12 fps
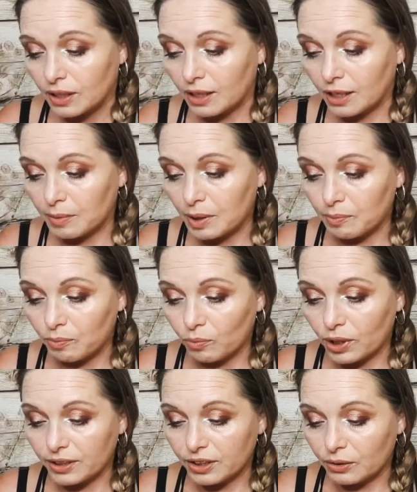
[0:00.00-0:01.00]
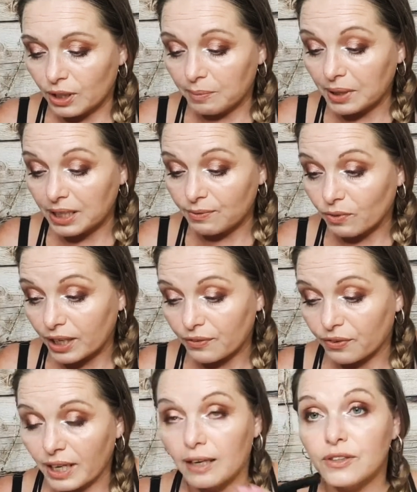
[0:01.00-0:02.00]
Um, and well, you know, I'm not even ready
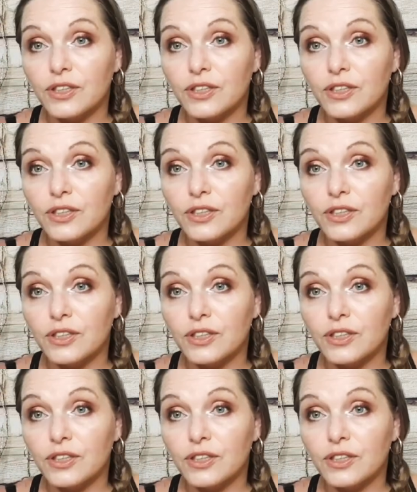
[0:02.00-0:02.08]
for that.